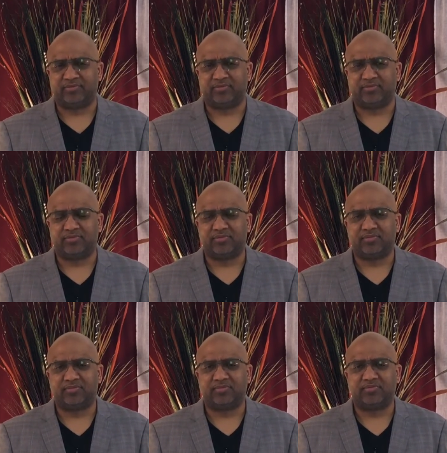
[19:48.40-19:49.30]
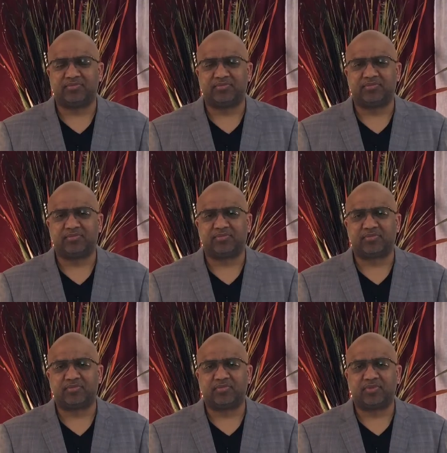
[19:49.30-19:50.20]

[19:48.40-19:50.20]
[no speech]